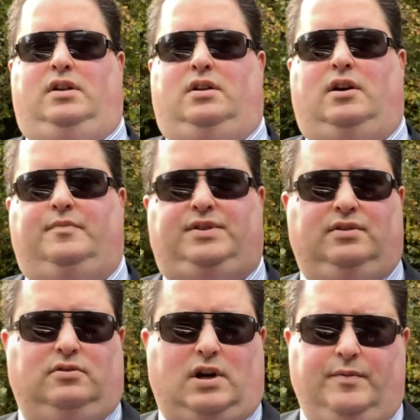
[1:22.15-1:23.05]
I'm
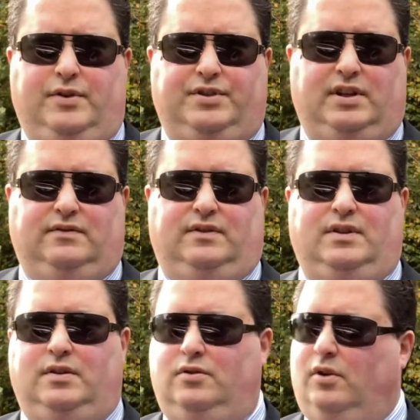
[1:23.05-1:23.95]

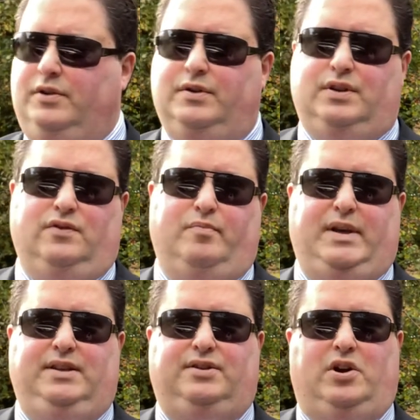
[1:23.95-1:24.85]
not using the
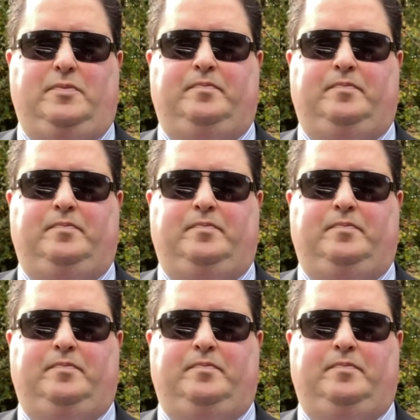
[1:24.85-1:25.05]
beta.